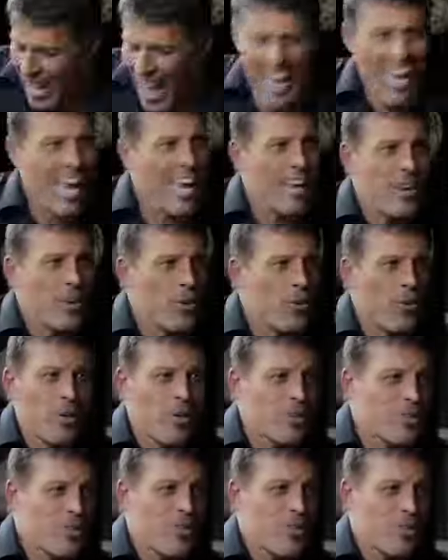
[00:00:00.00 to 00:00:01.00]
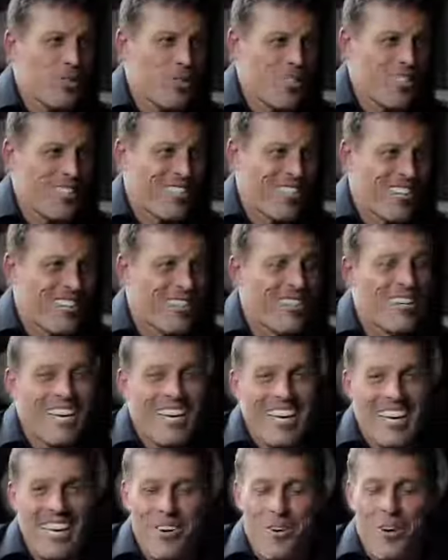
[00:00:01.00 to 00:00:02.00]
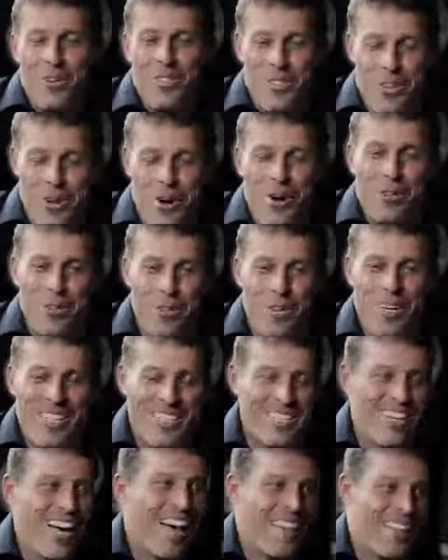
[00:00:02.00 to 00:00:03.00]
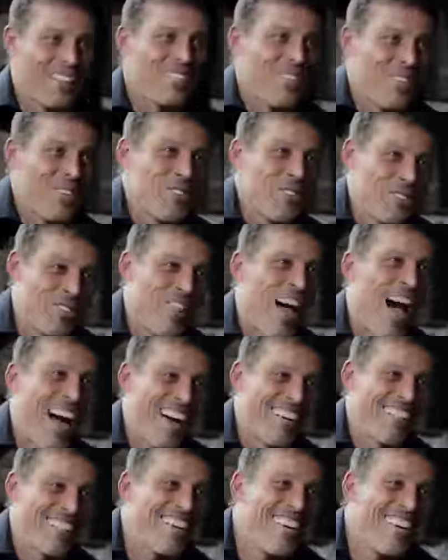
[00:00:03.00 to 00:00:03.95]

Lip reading: hate annuities and you should too. Yeah. And of course you go to it and it's a guy that's selling you stocks,